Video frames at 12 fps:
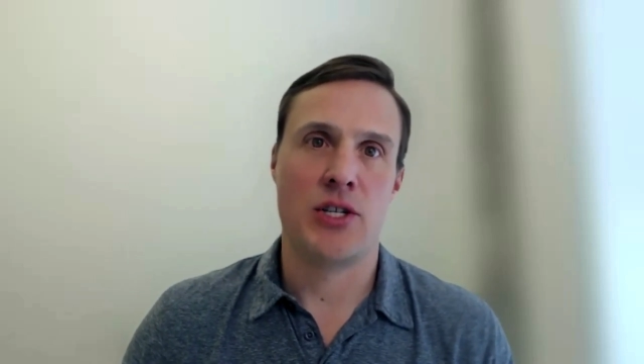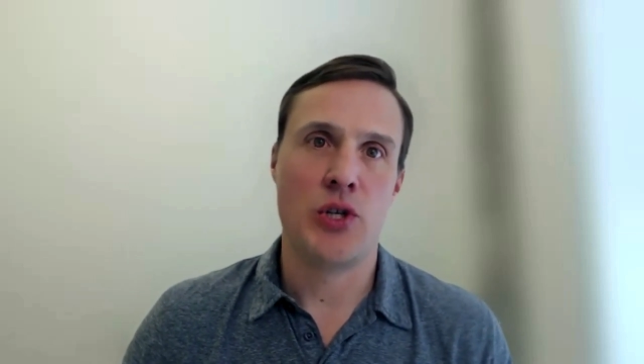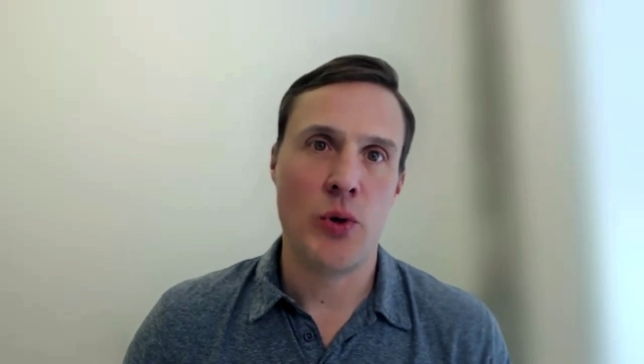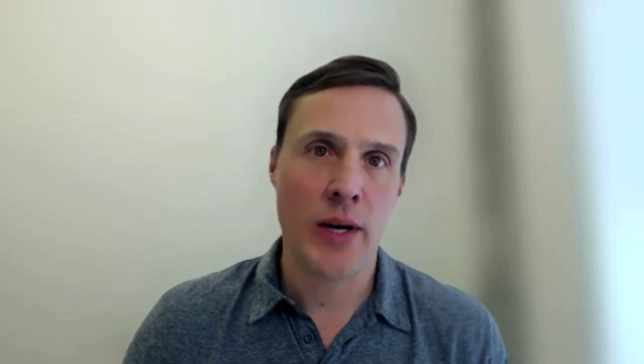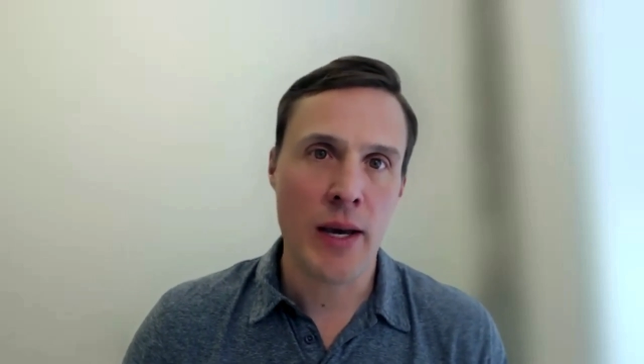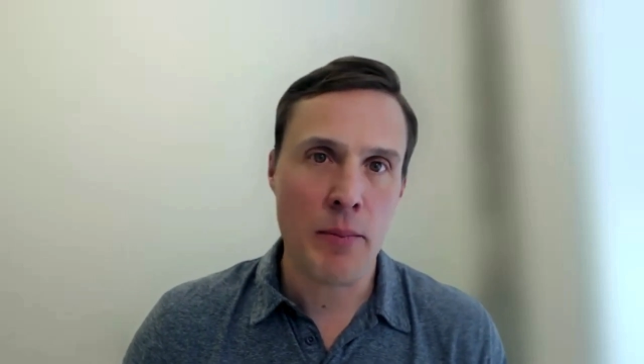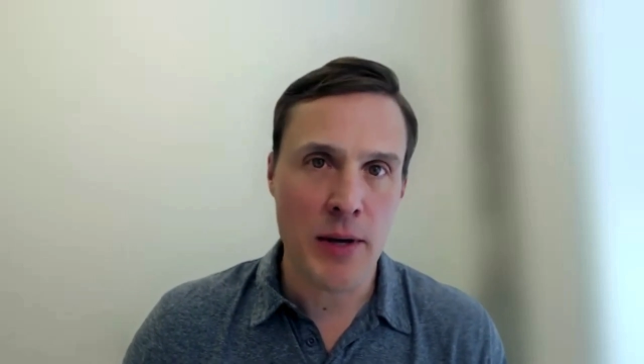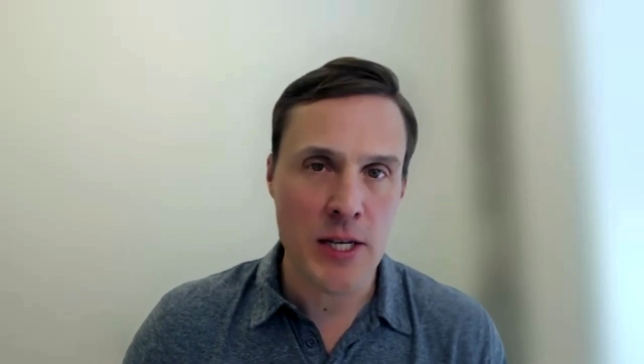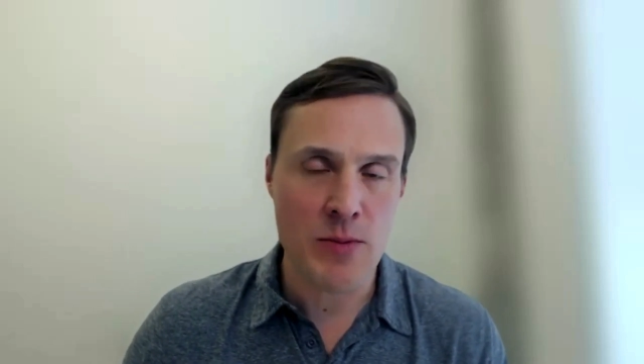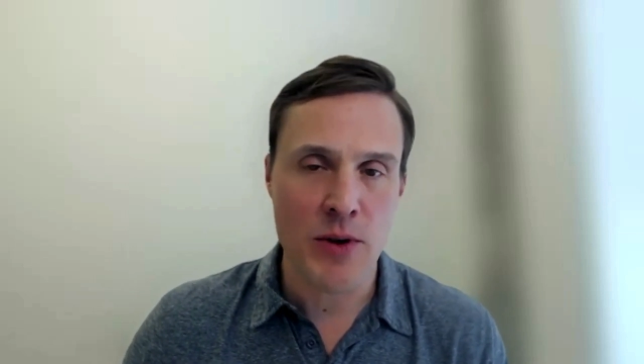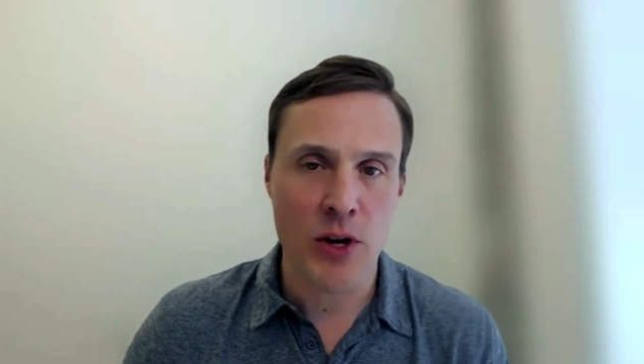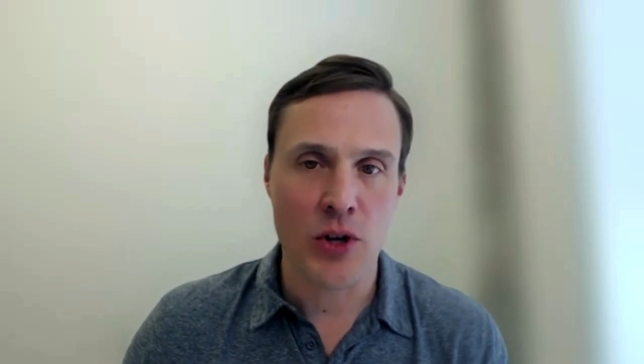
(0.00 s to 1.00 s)
Doing it
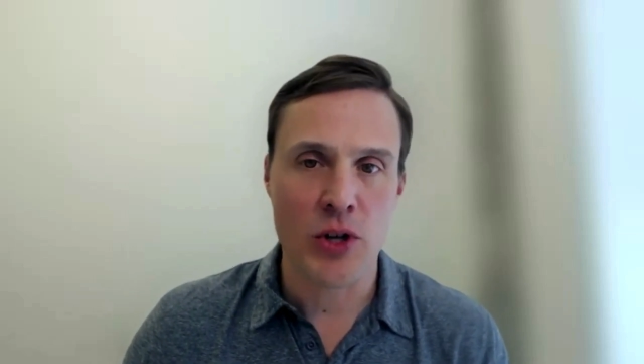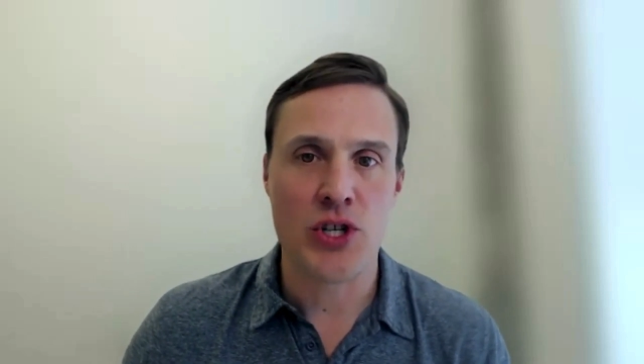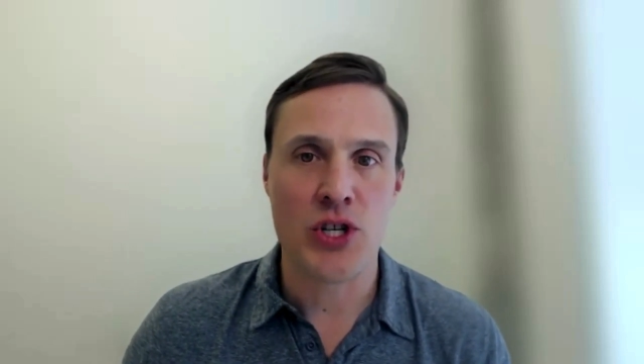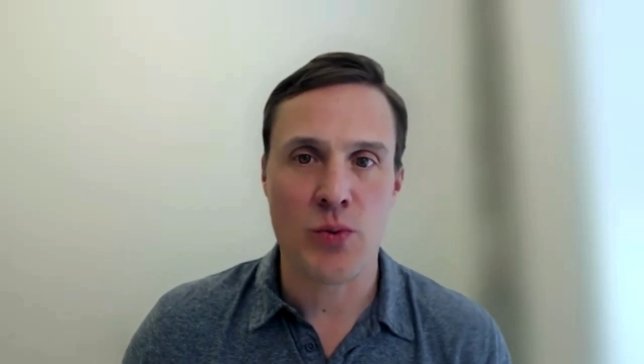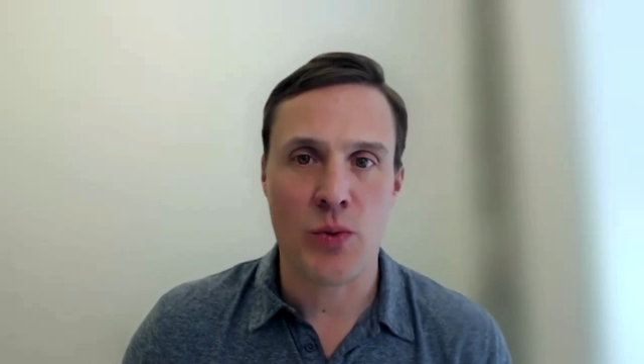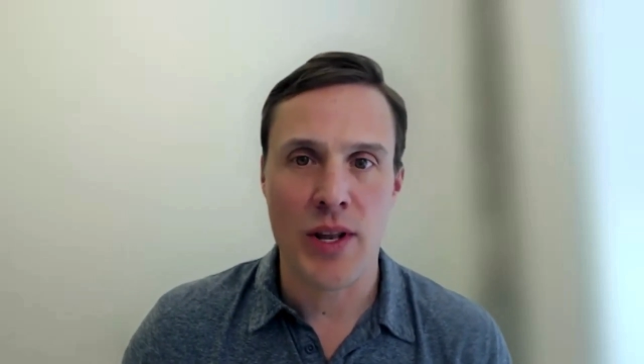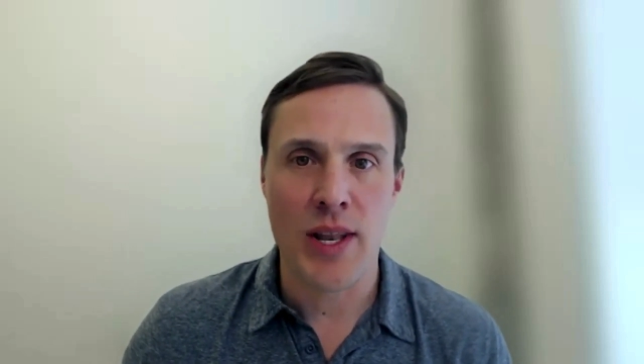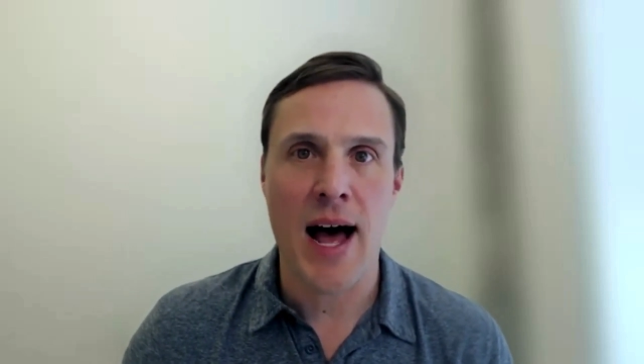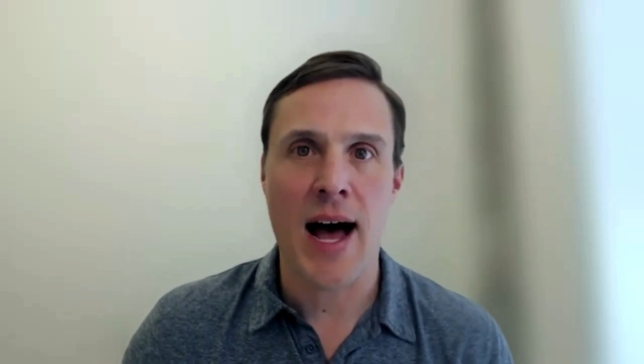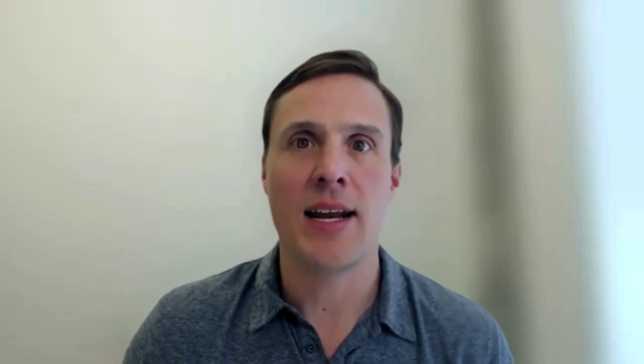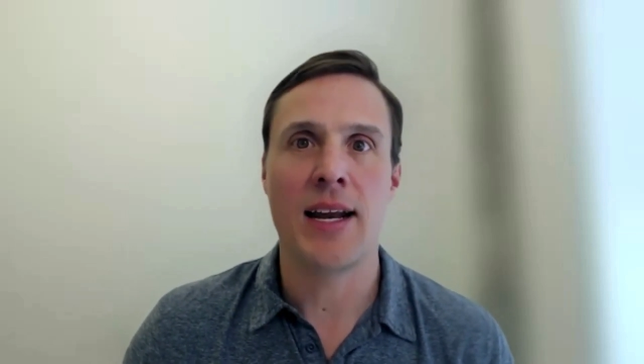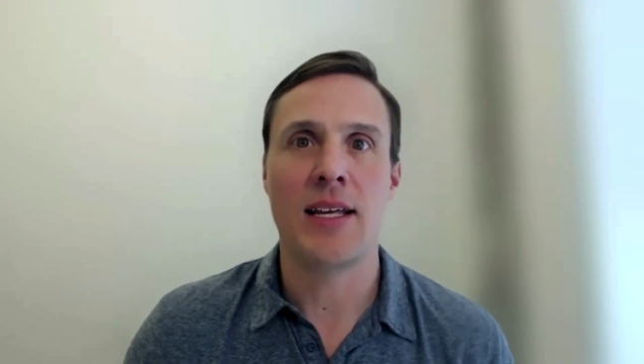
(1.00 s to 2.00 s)
piecemeal just will
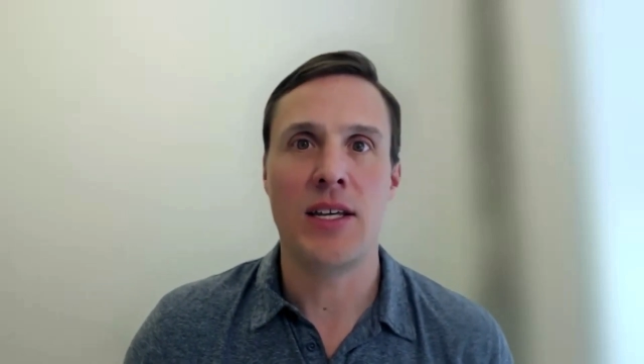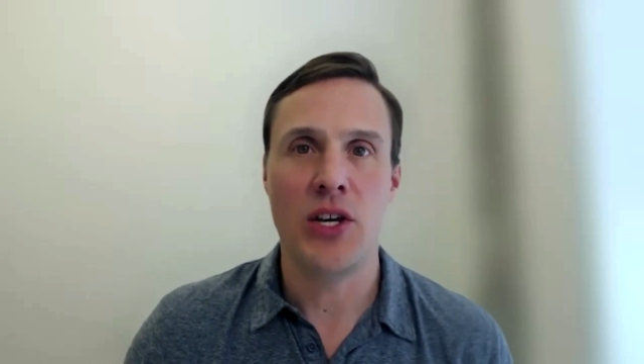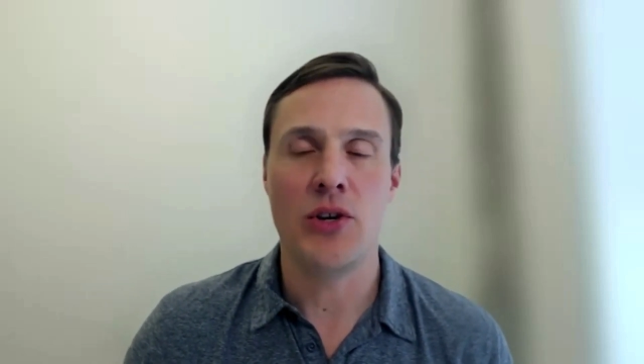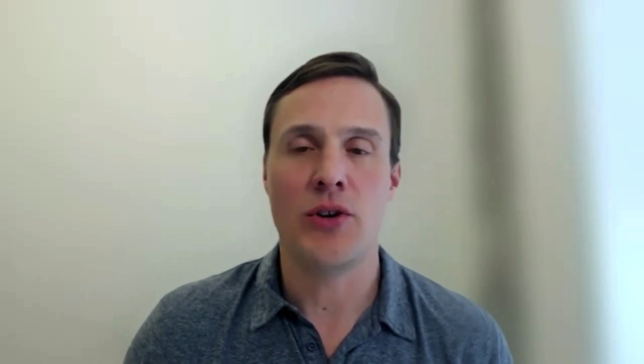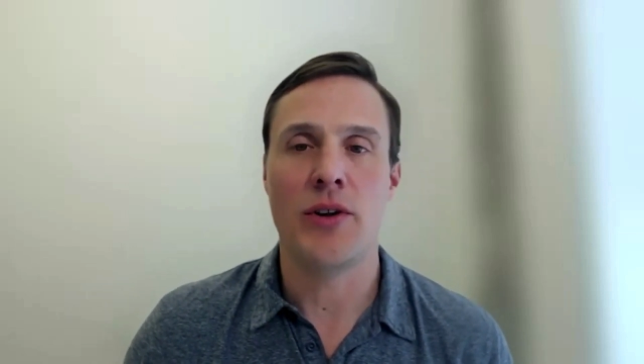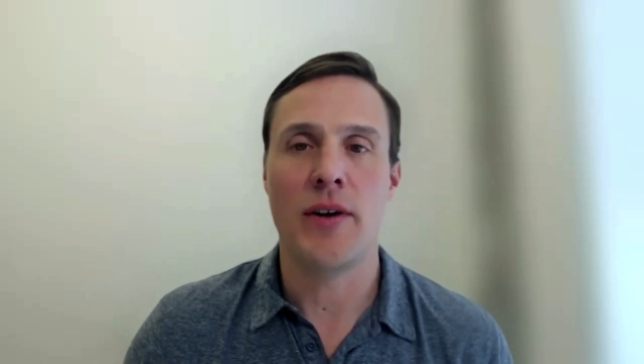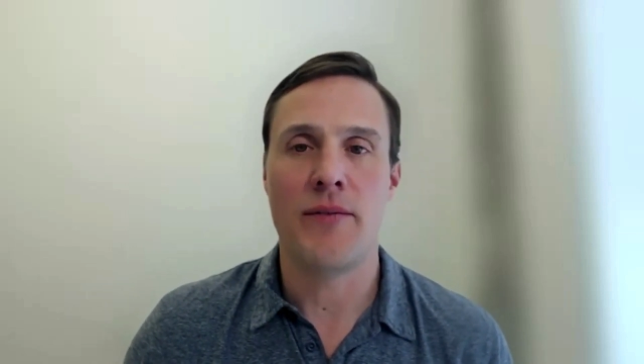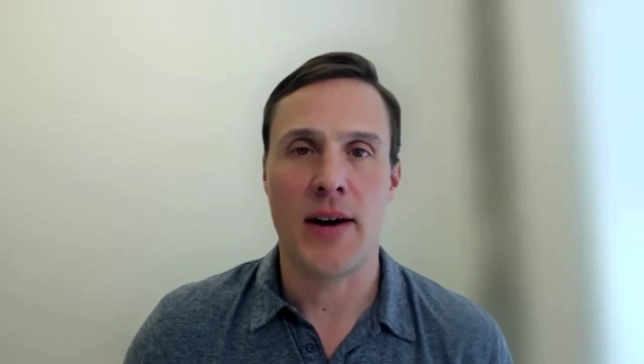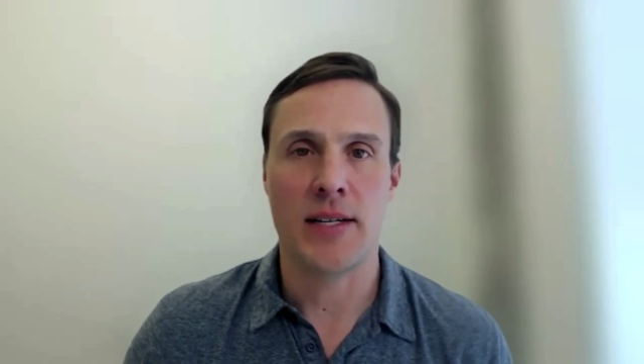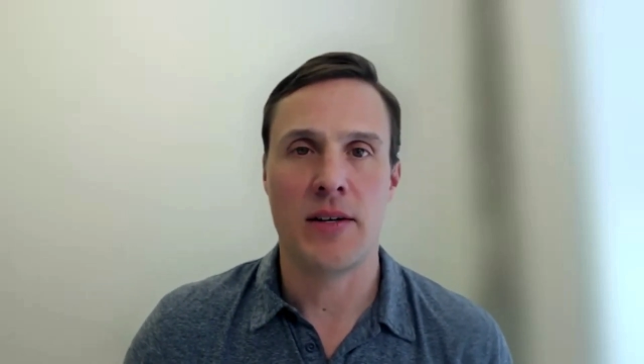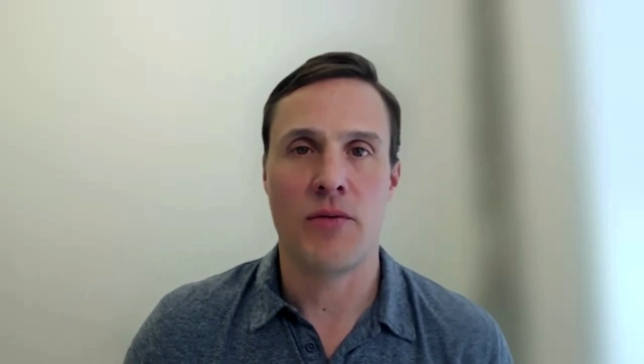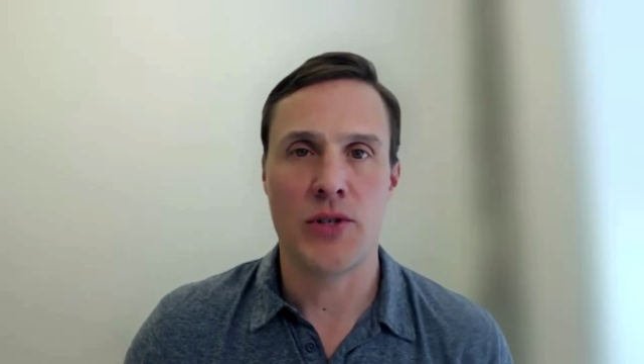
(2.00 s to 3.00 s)
not yield
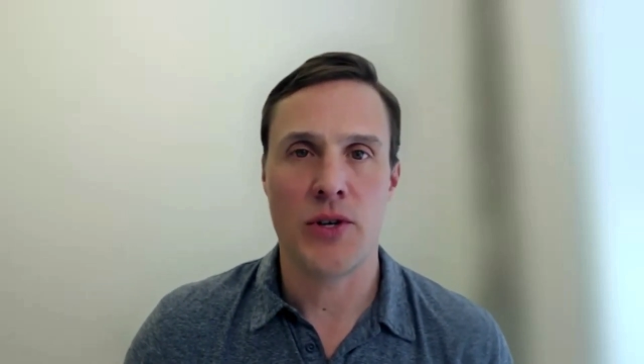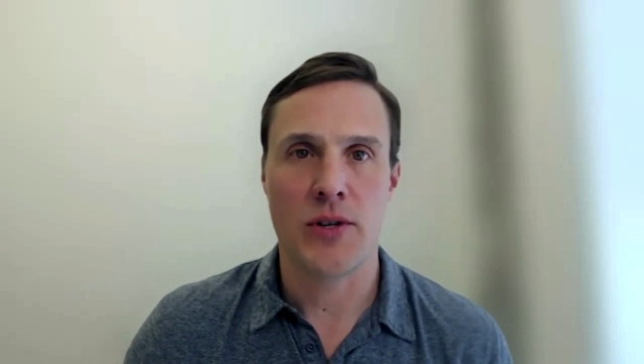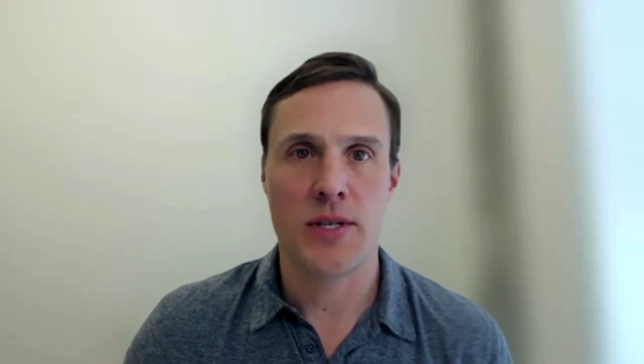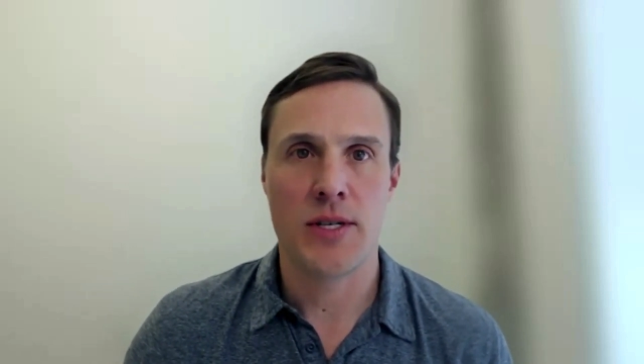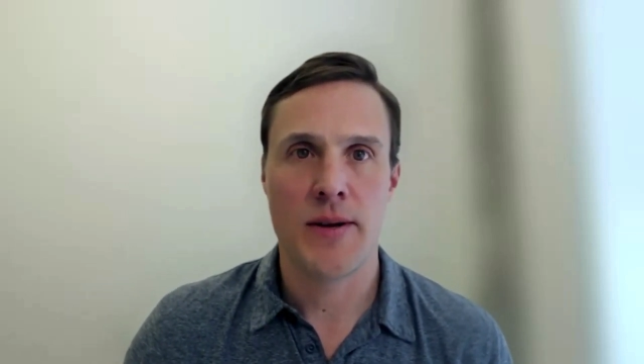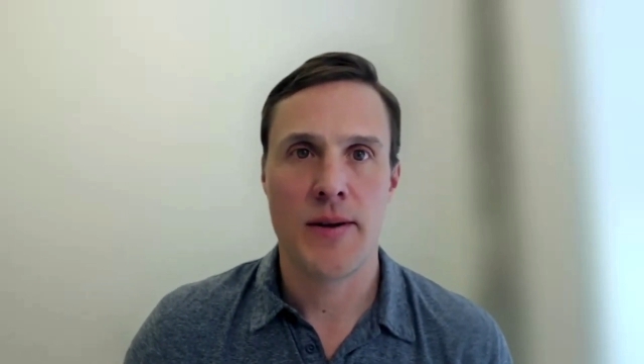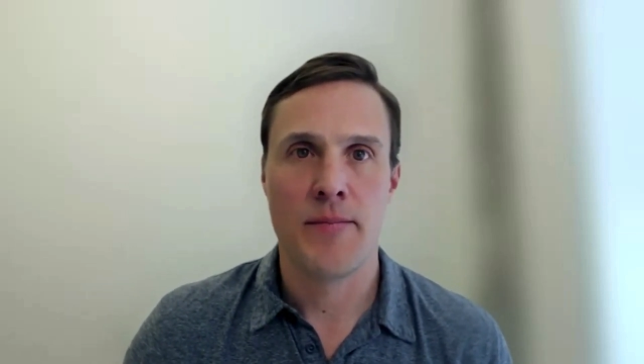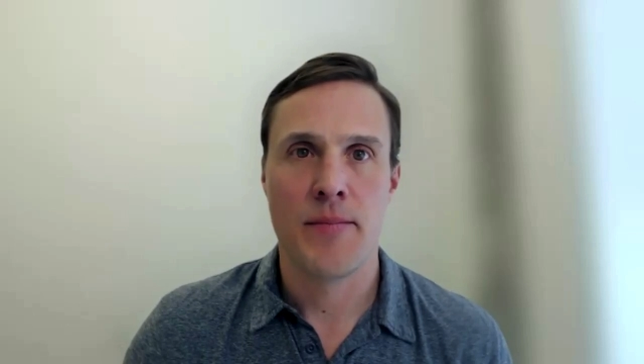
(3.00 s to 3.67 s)
effective results.